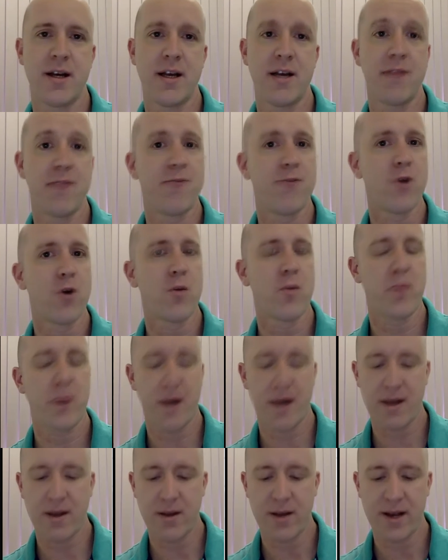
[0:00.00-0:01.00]
informed
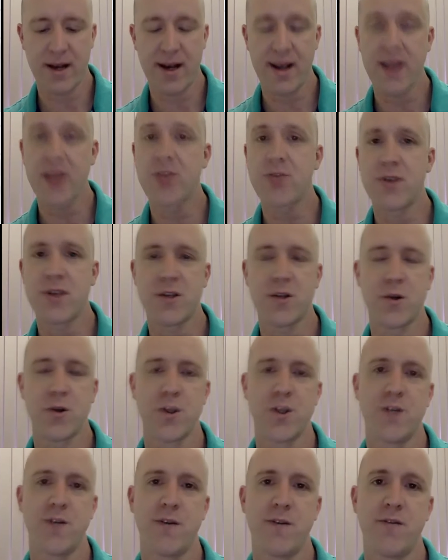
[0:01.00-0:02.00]
by at least three
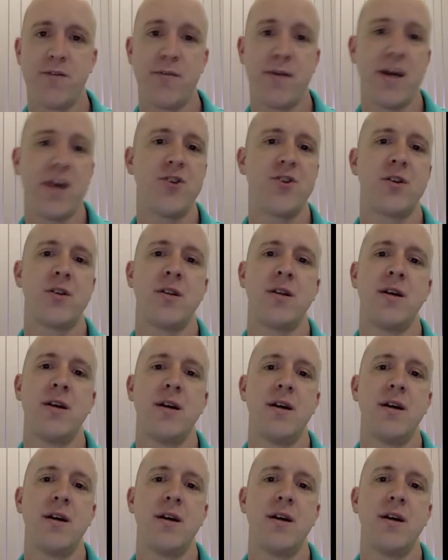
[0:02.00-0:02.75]
sources of information